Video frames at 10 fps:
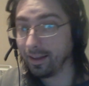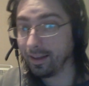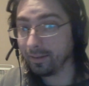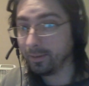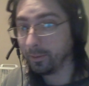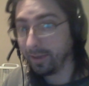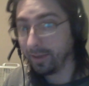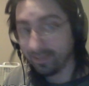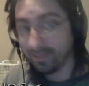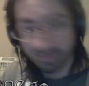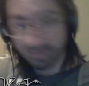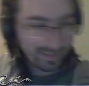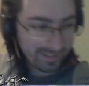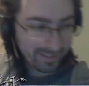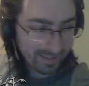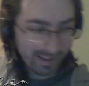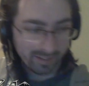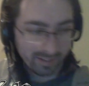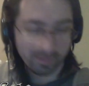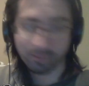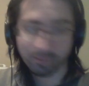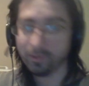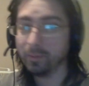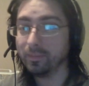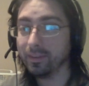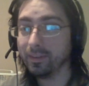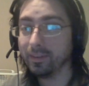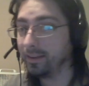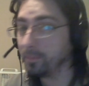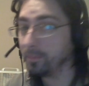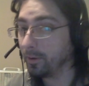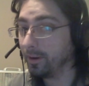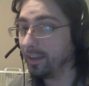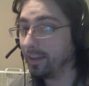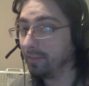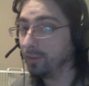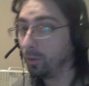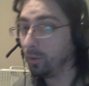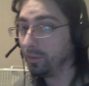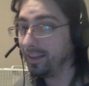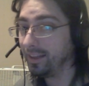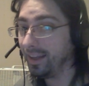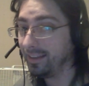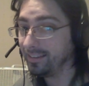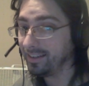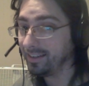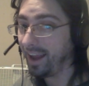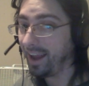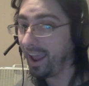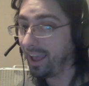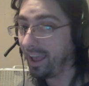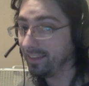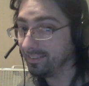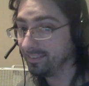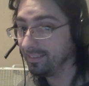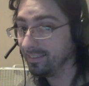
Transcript: We were in Samantha's hospital room just because we were going to give Goldie a chance.